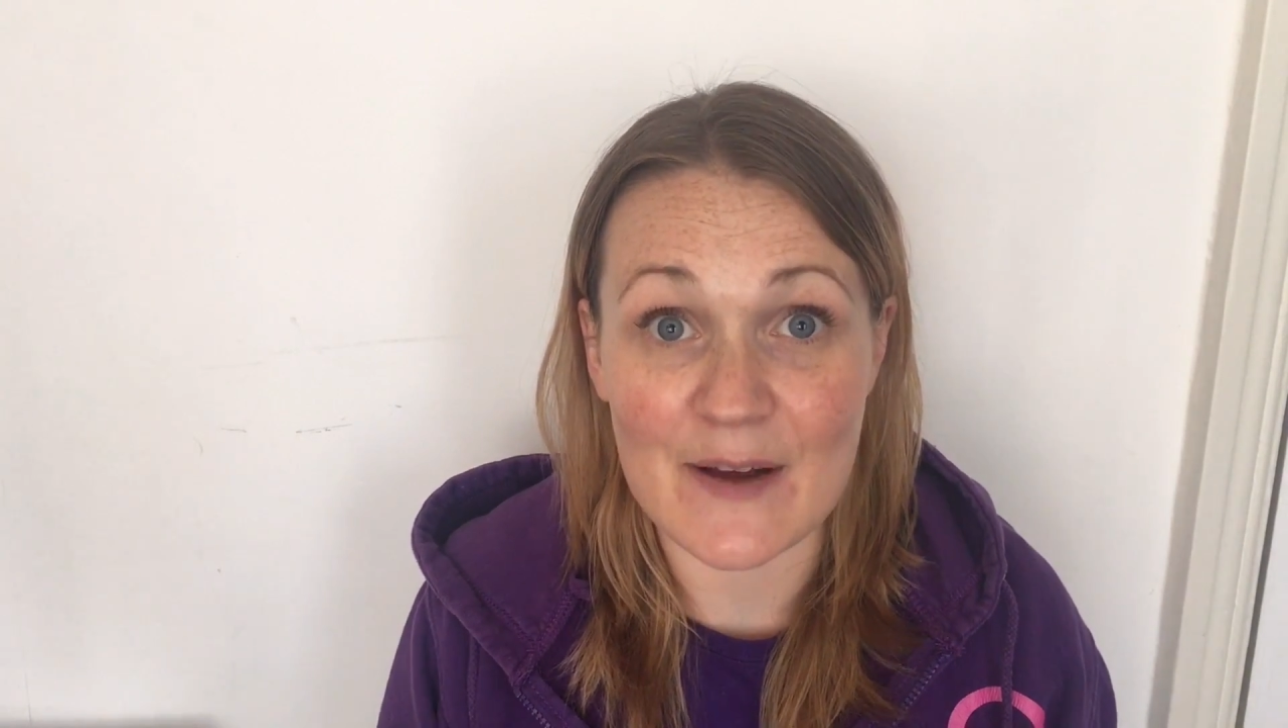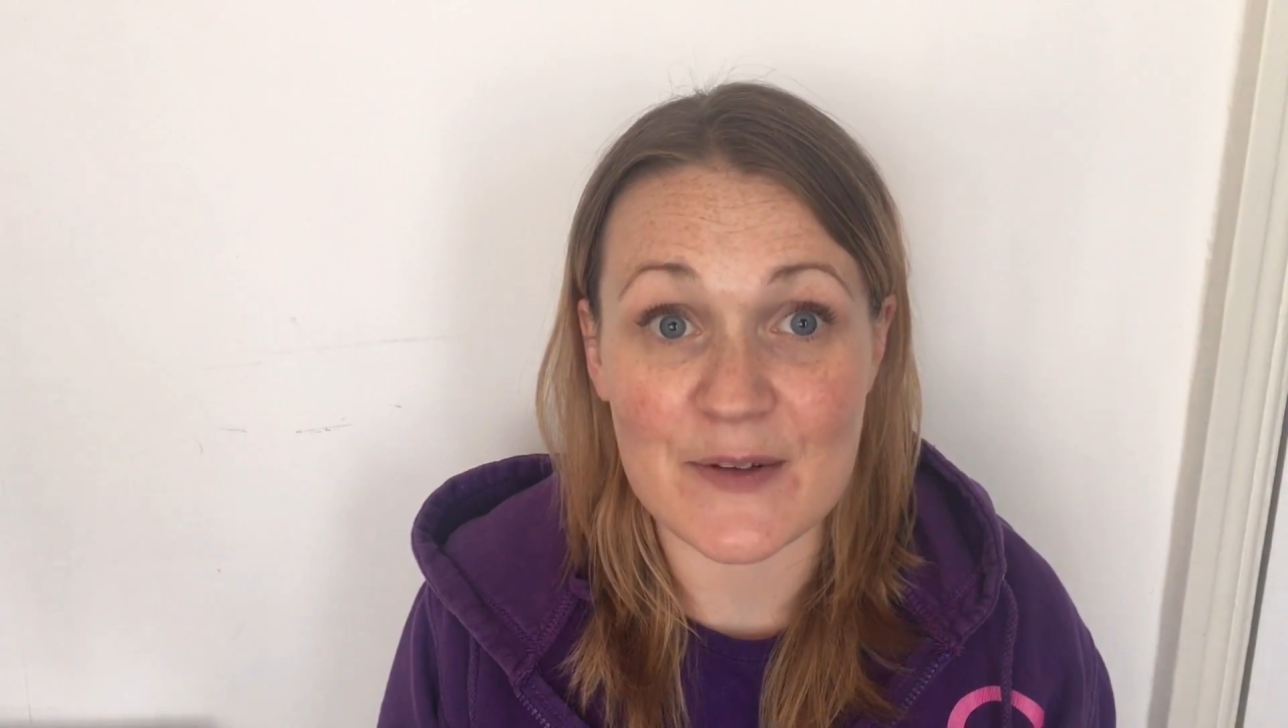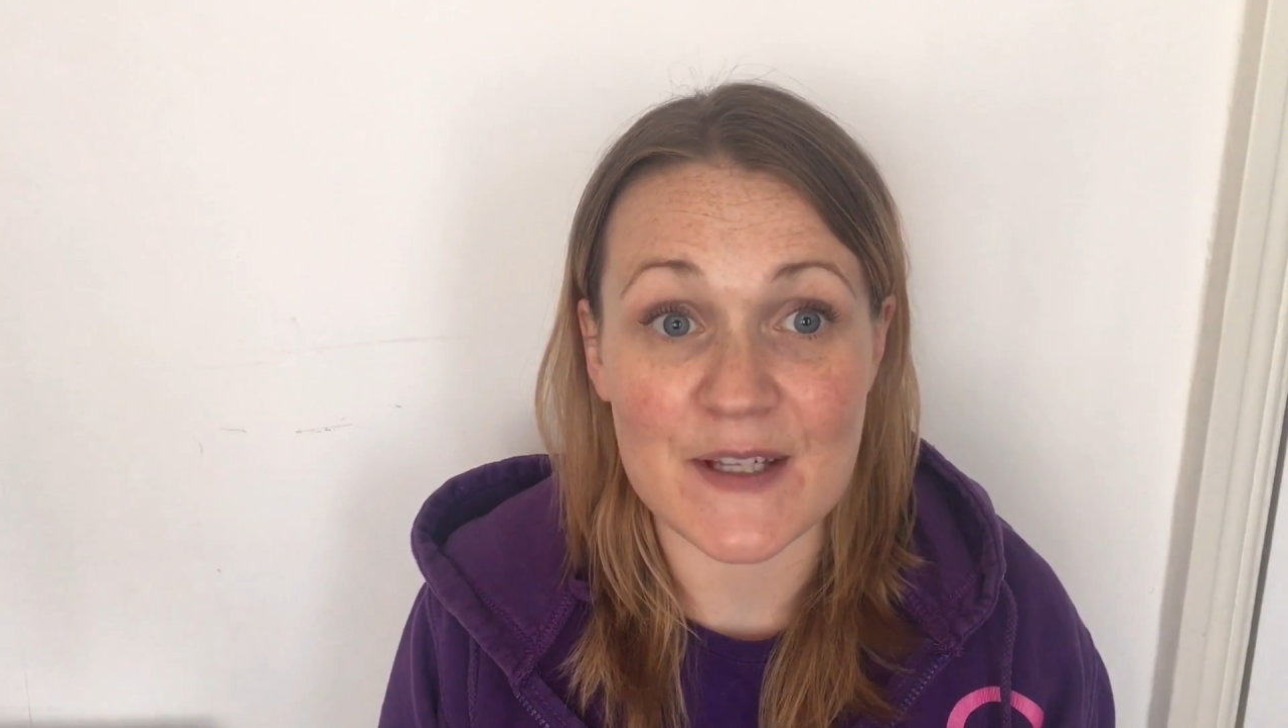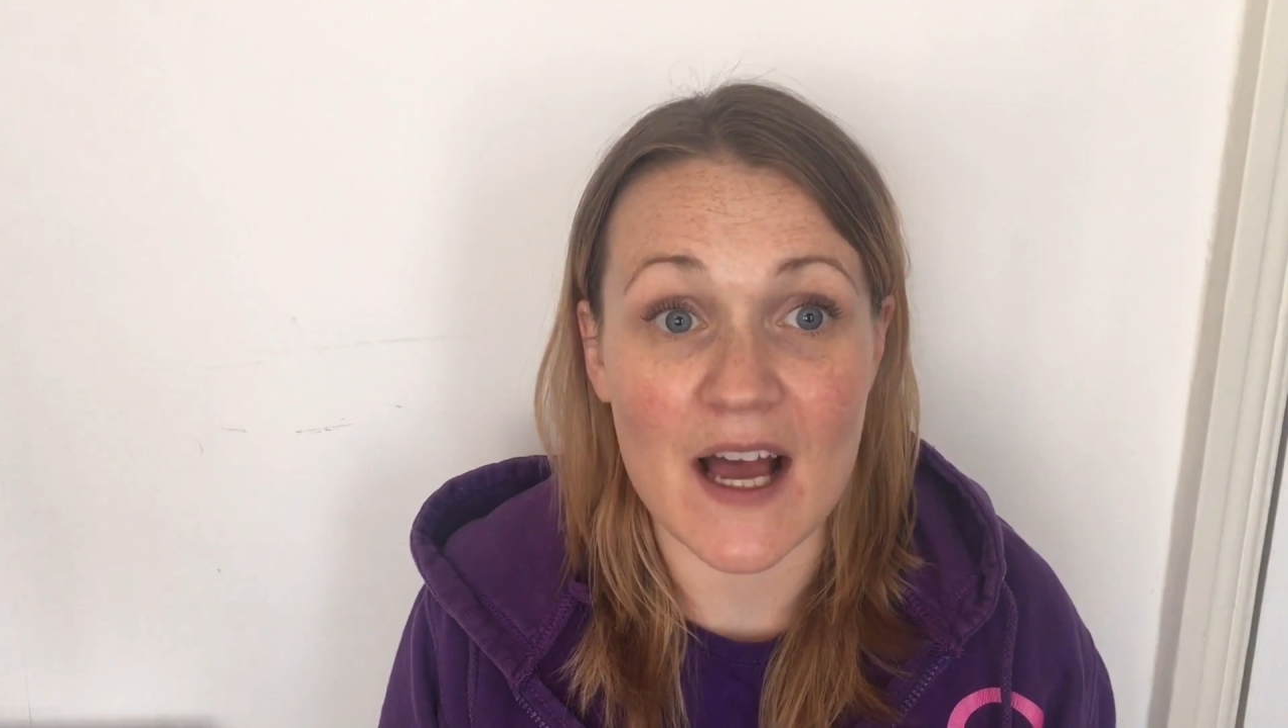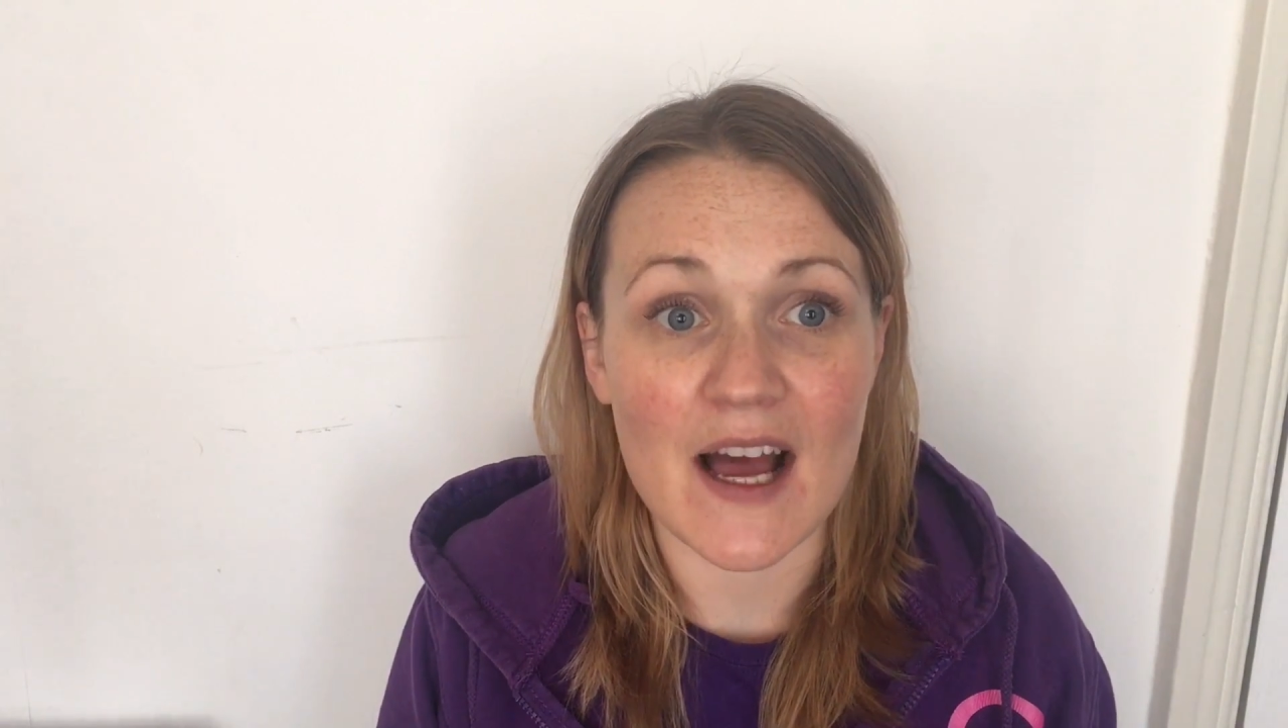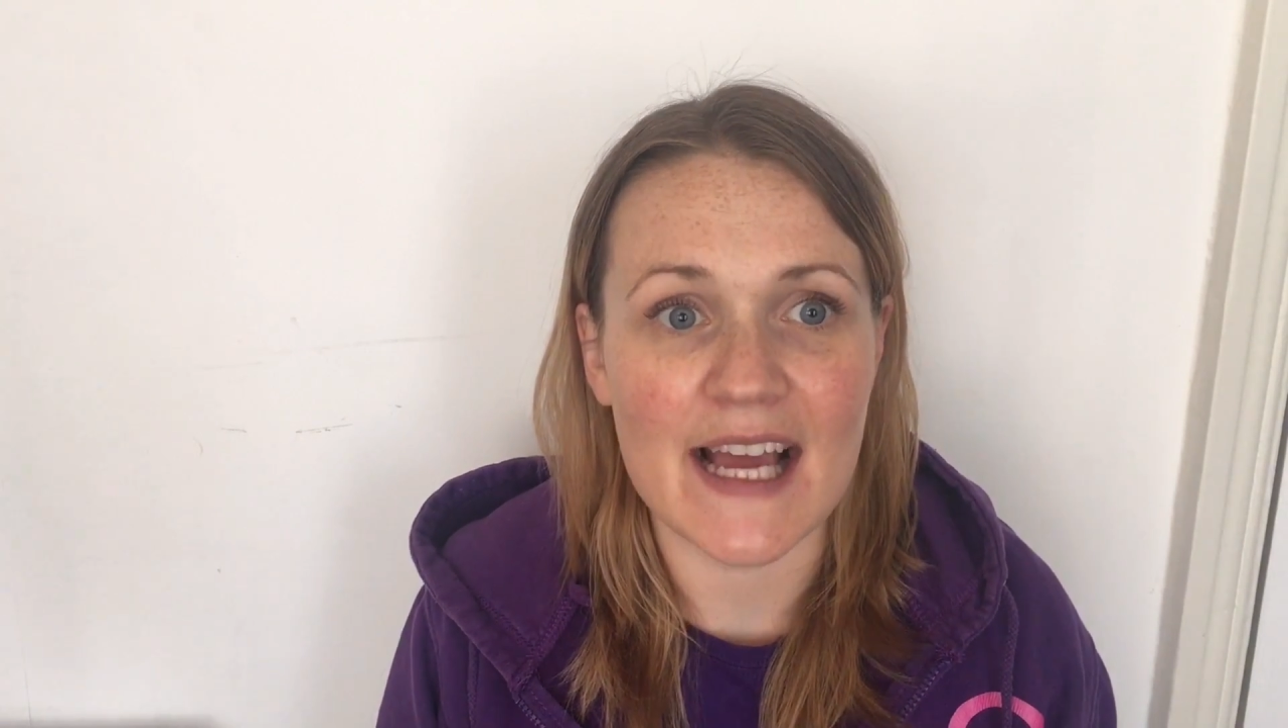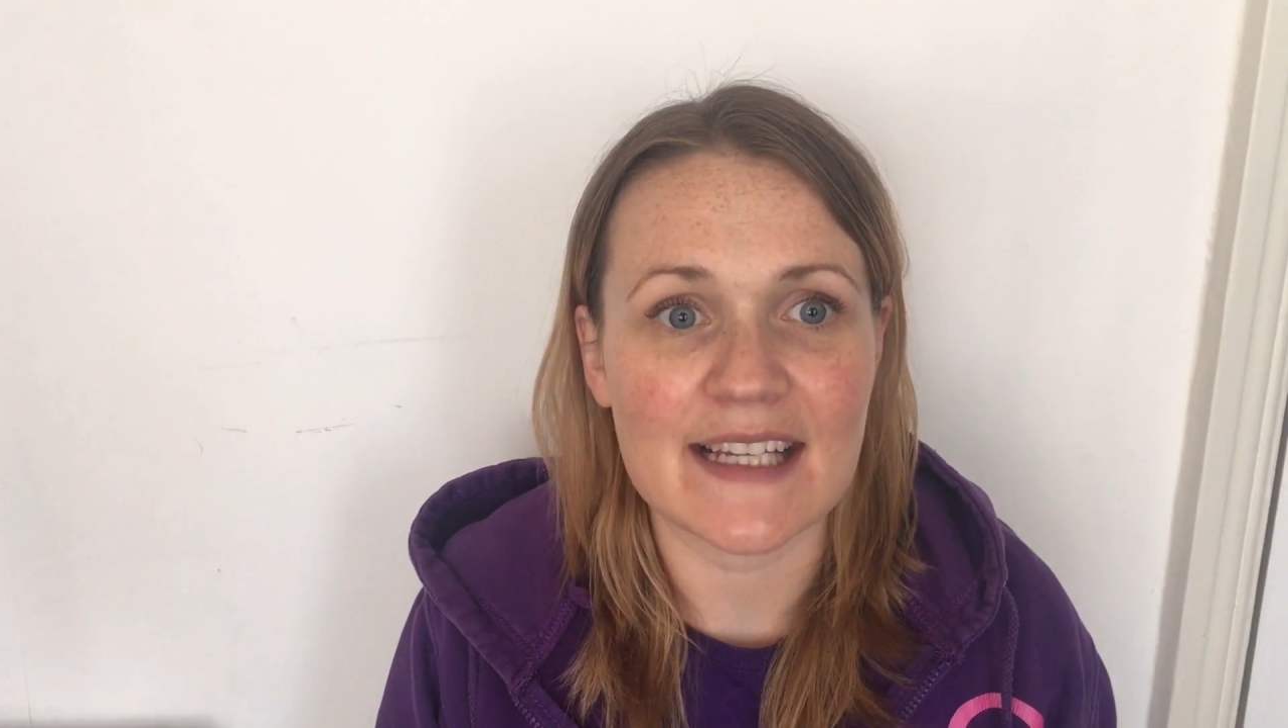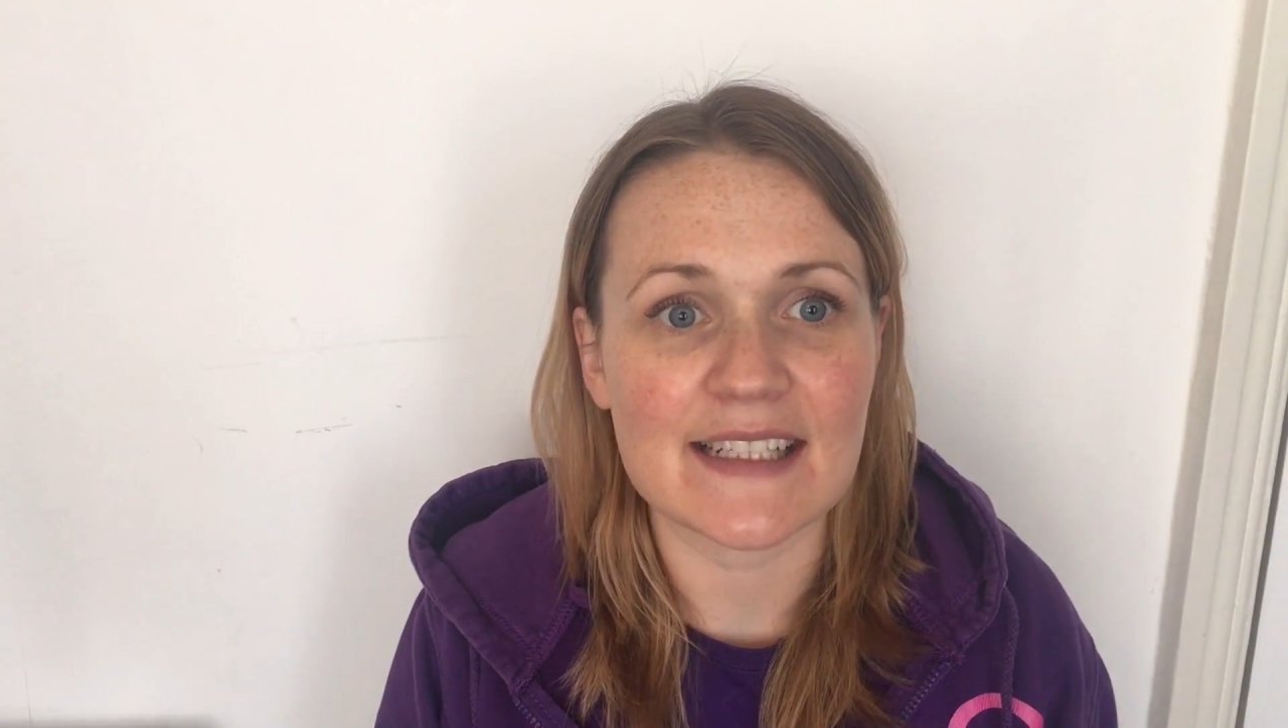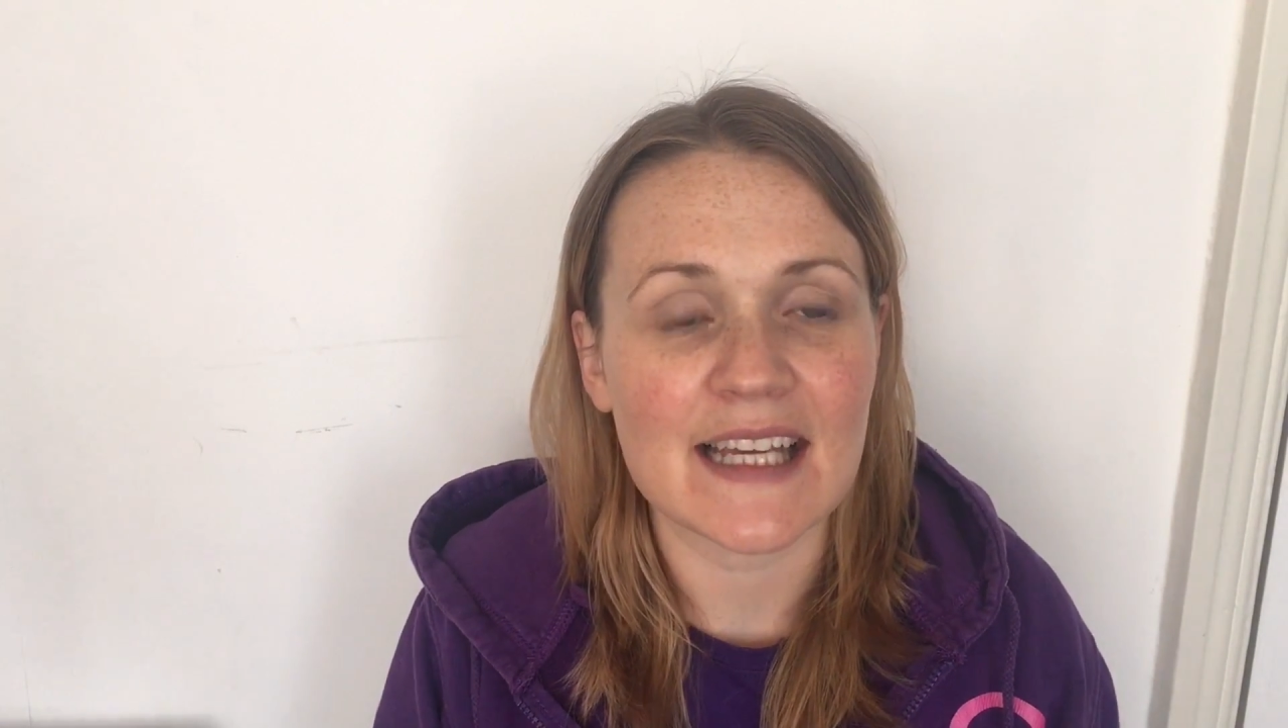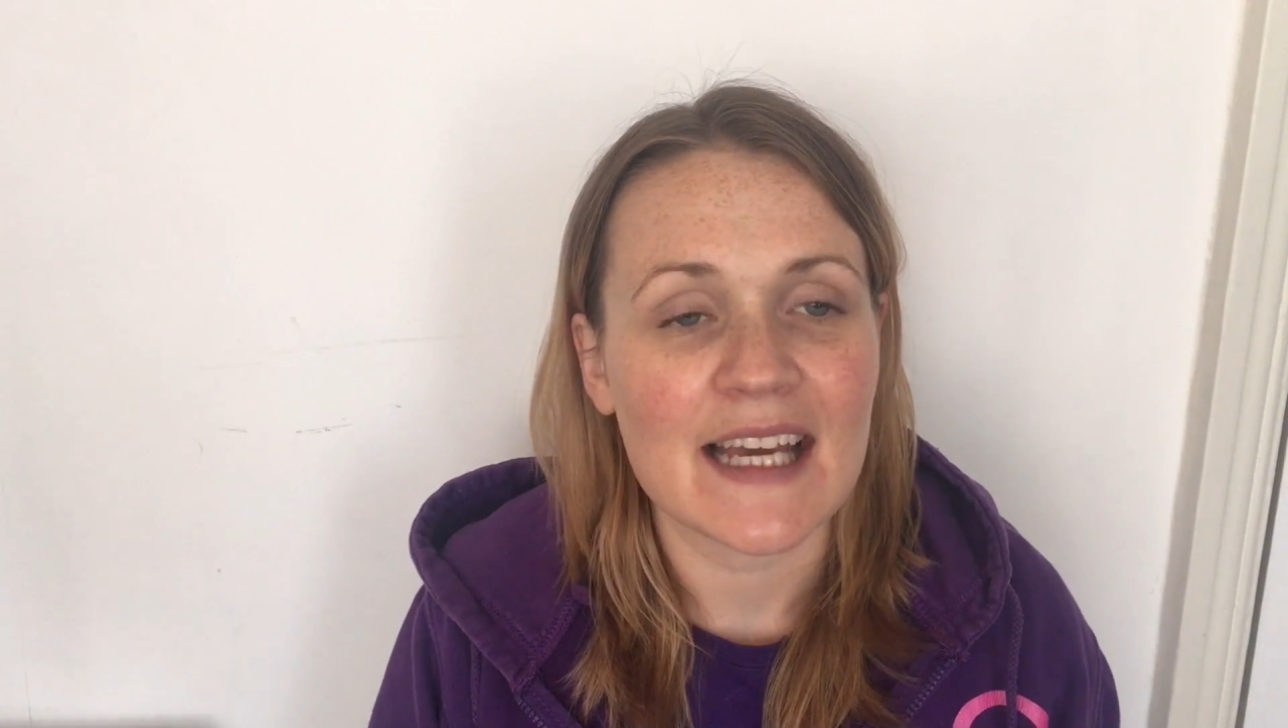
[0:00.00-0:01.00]

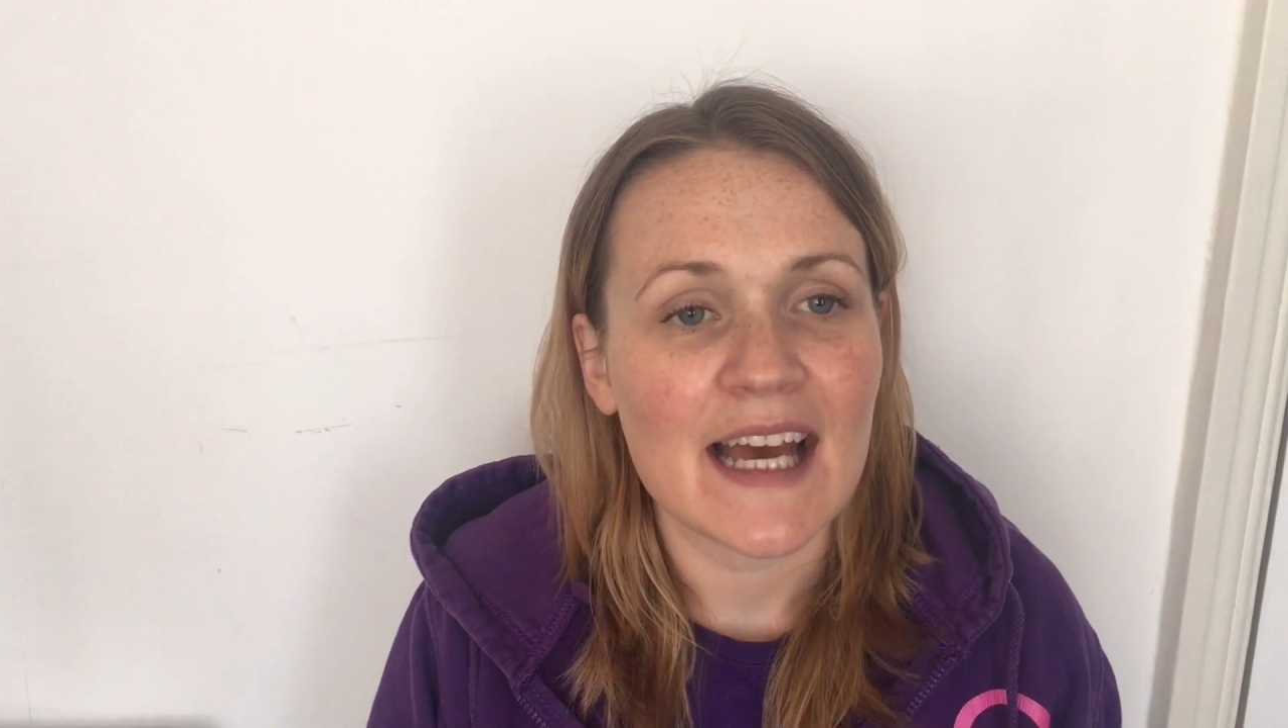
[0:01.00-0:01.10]
outside,